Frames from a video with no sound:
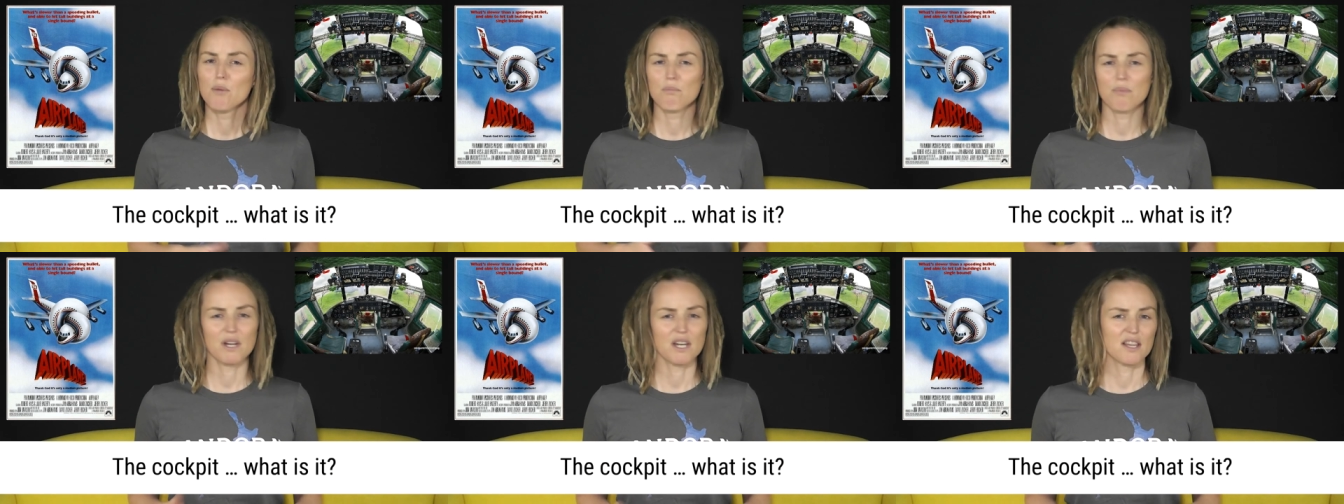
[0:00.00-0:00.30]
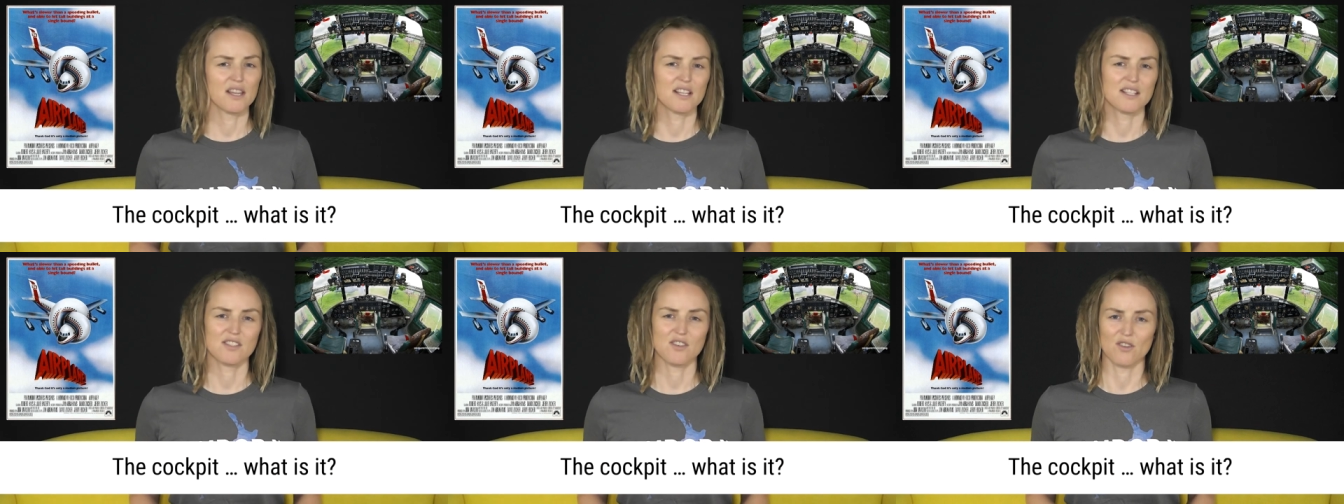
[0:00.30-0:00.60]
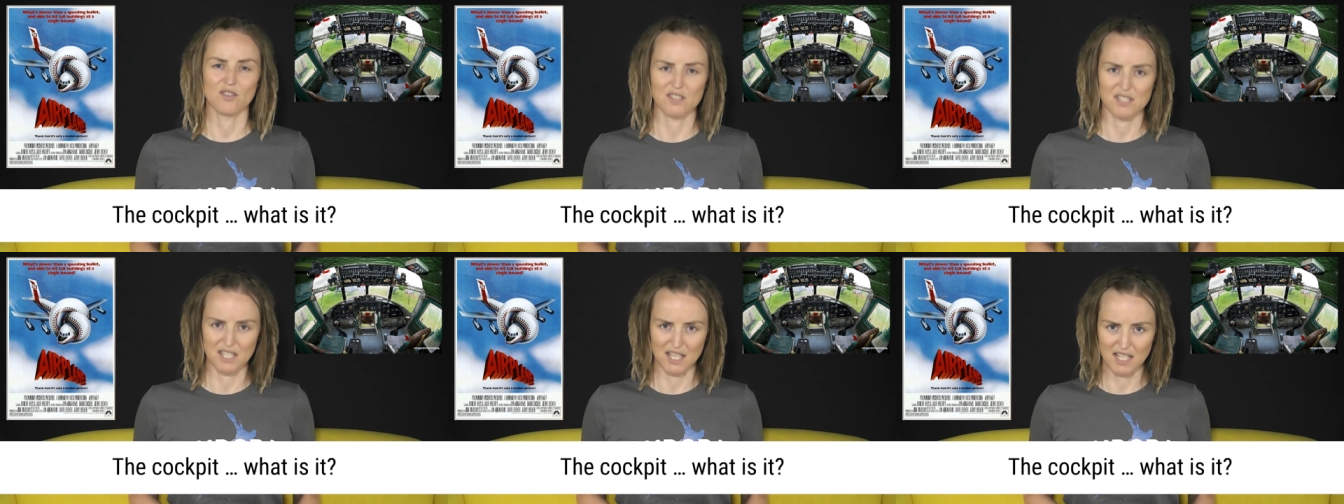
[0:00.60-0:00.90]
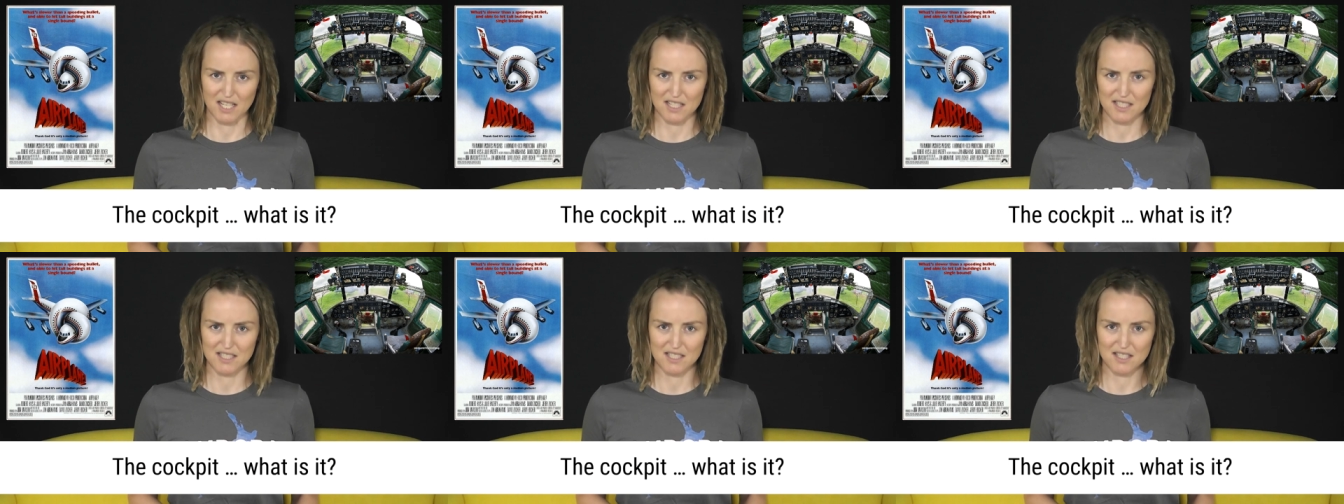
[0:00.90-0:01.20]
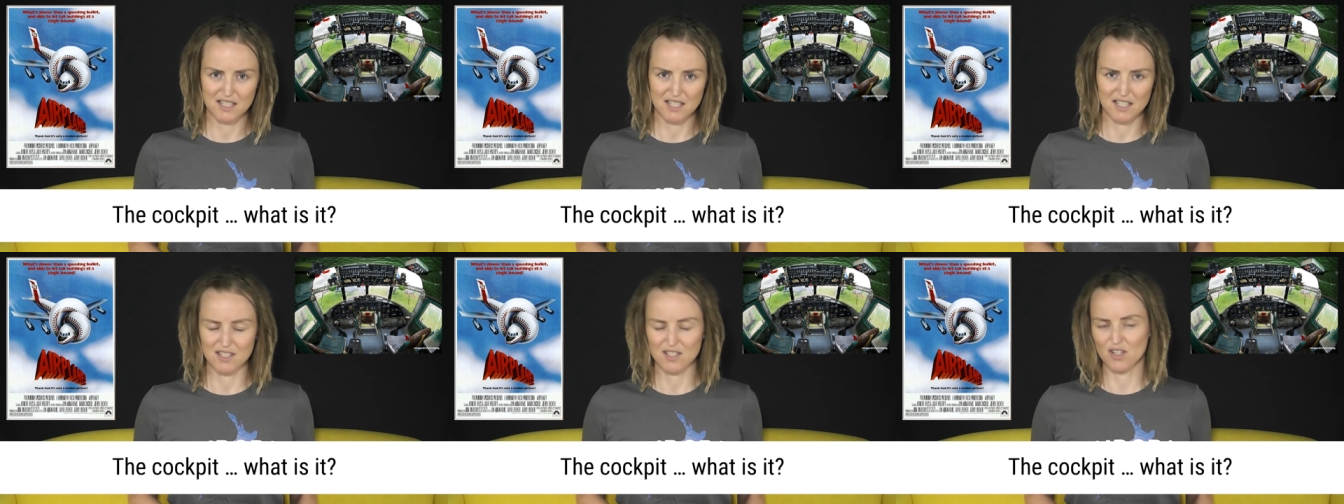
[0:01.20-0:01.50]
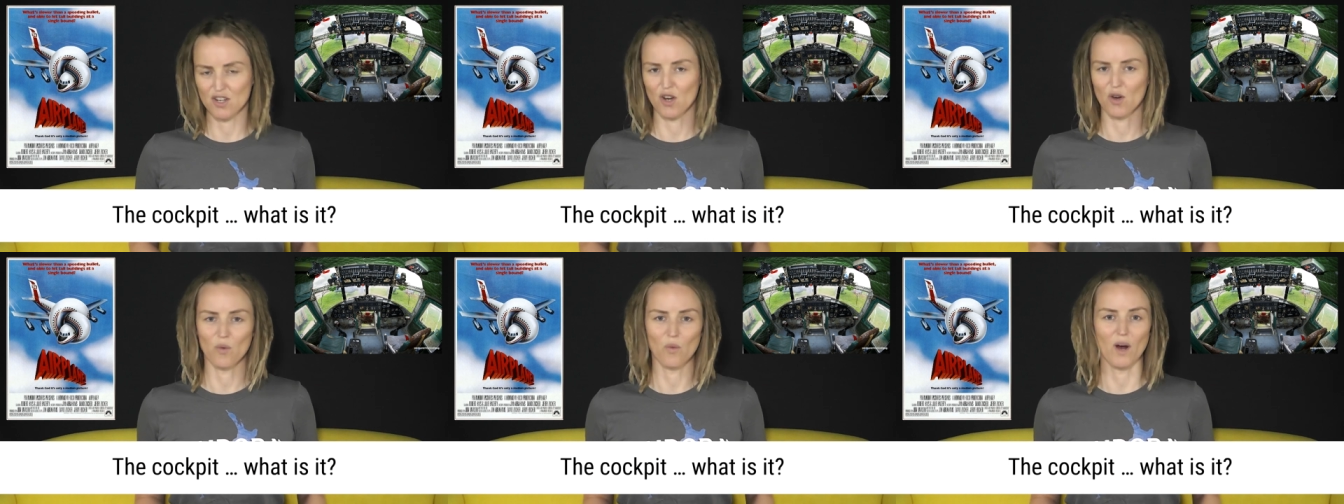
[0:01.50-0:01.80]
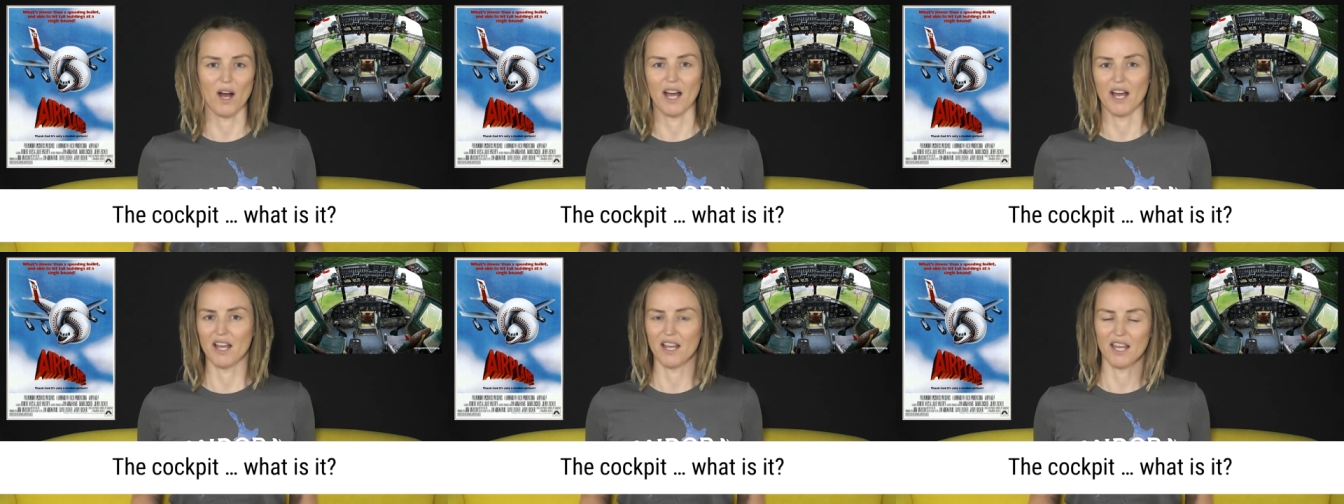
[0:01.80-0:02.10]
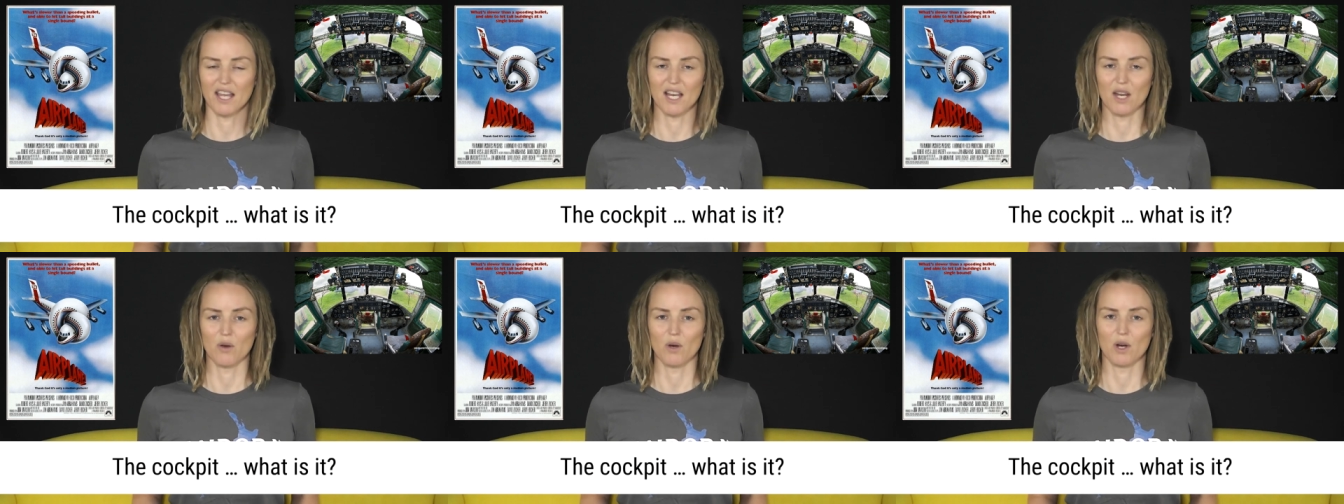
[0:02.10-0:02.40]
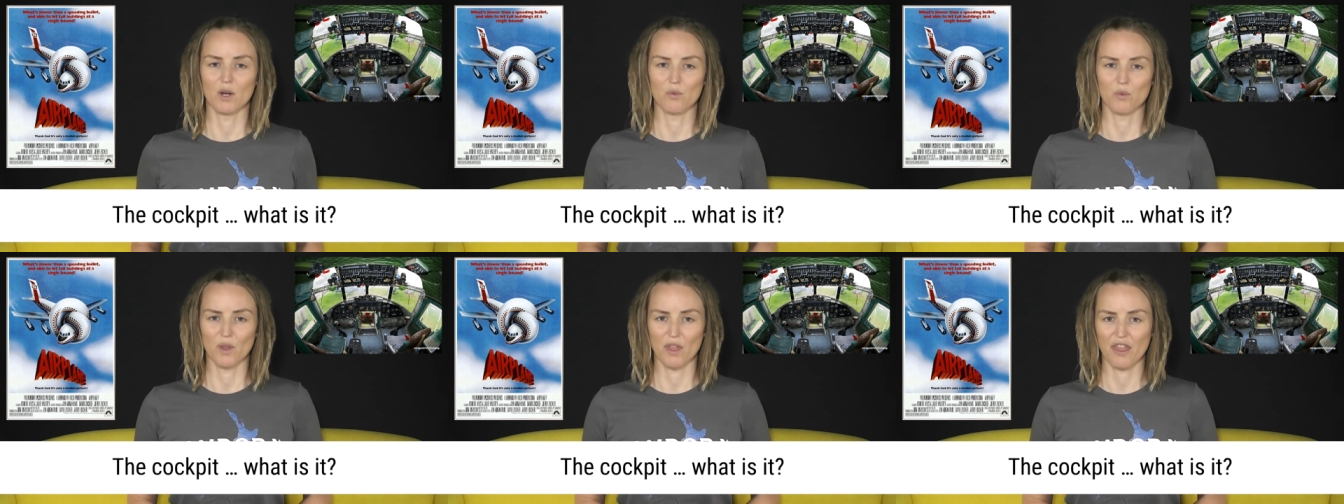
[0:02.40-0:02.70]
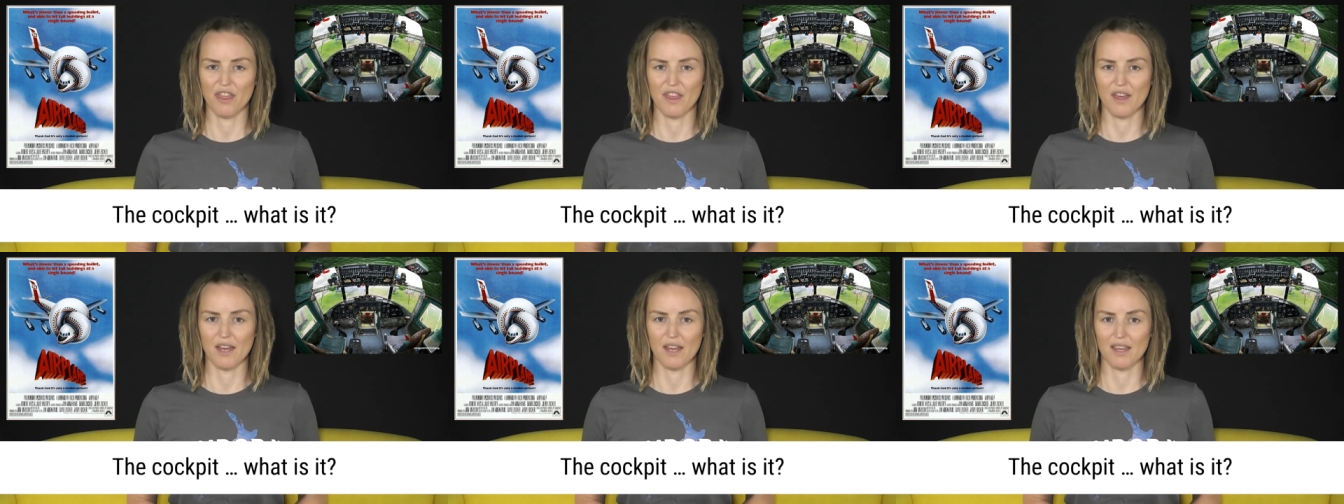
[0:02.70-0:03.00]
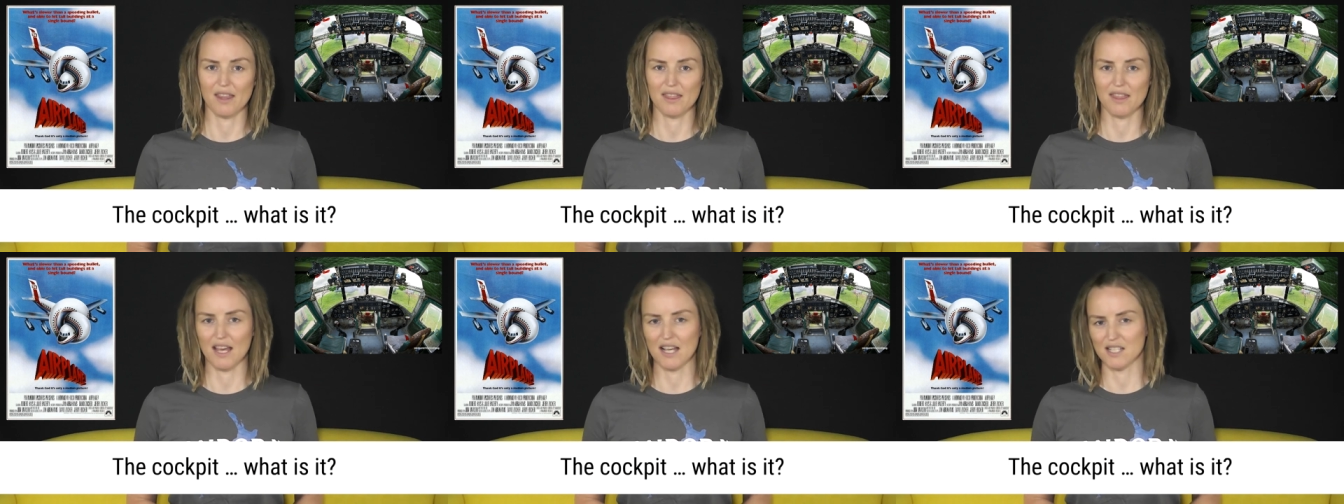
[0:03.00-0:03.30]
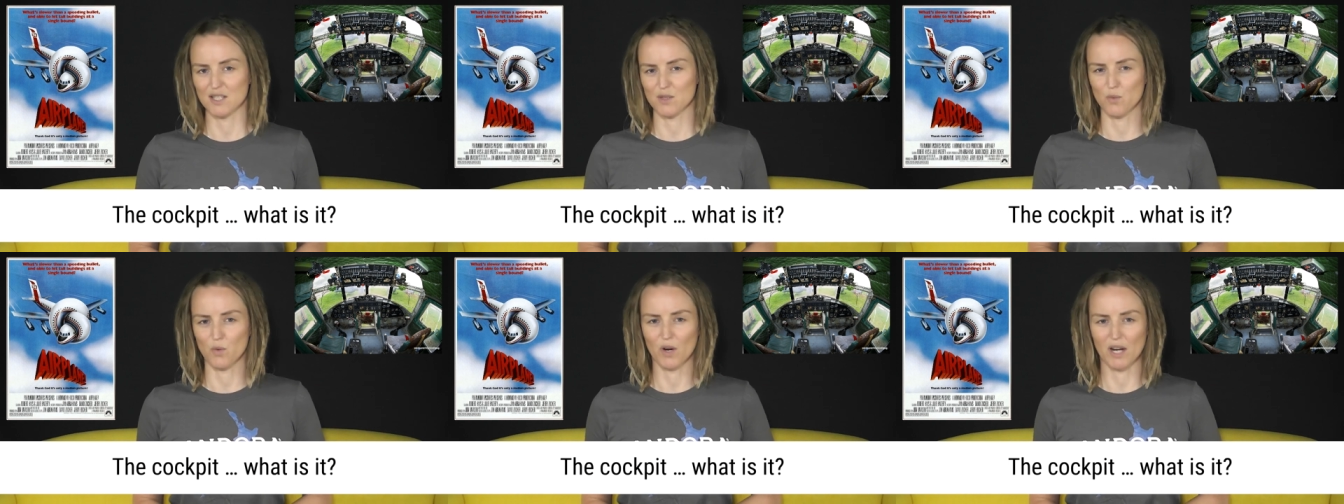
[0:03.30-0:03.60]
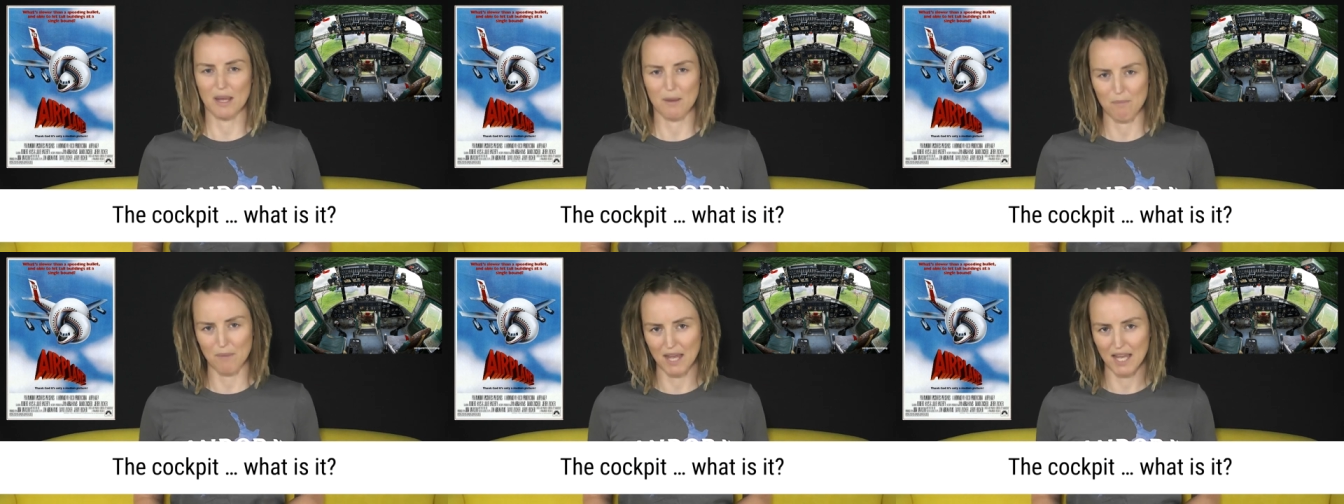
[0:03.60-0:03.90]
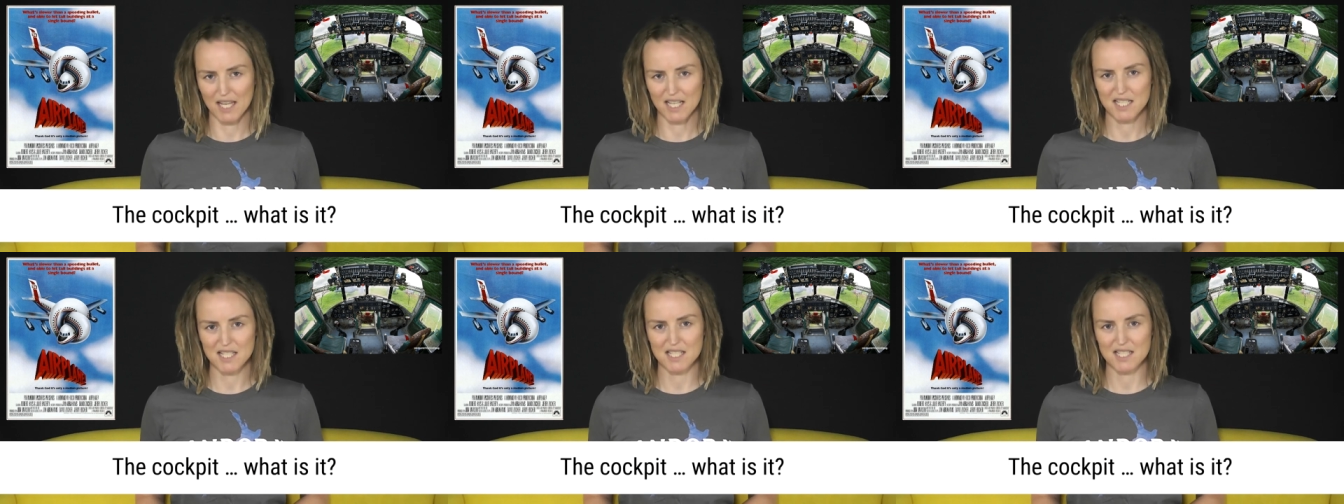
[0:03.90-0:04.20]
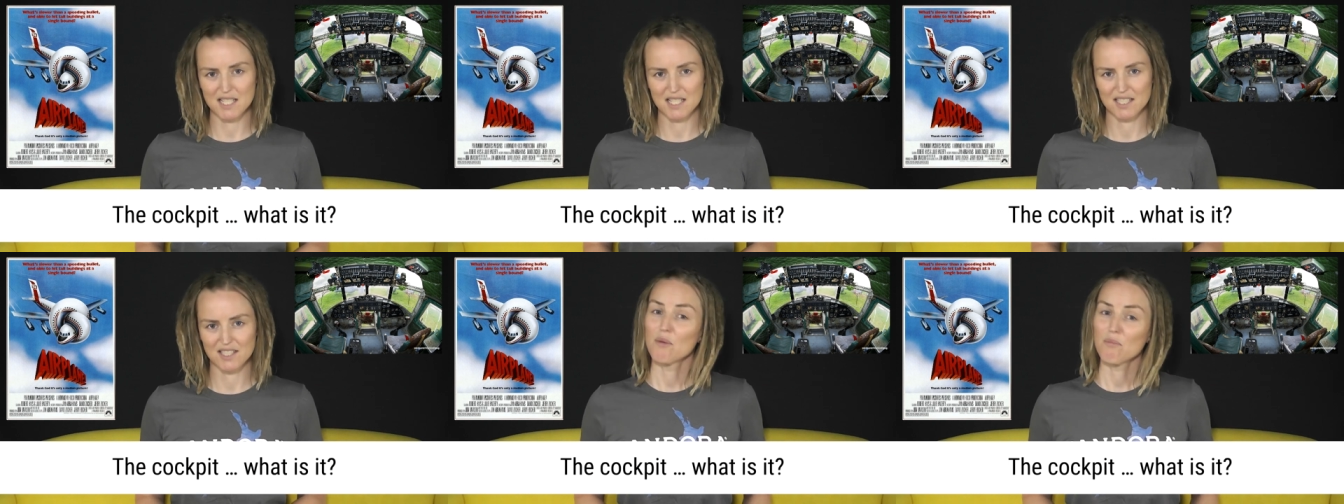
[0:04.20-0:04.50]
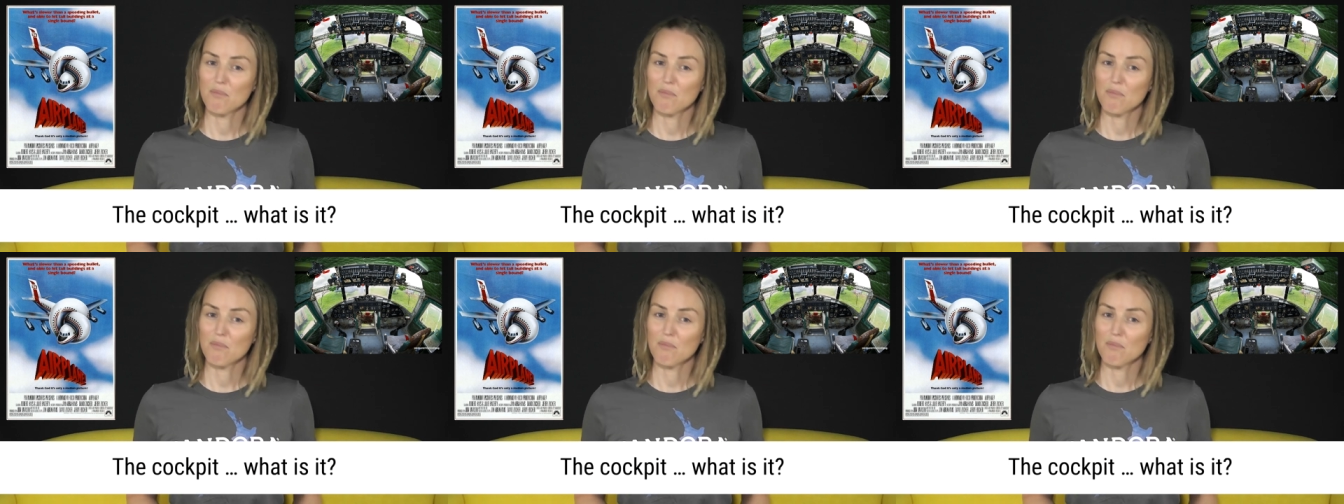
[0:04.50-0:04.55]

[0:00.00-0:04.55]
But in this context, there's no way anyone would think that's what he meant.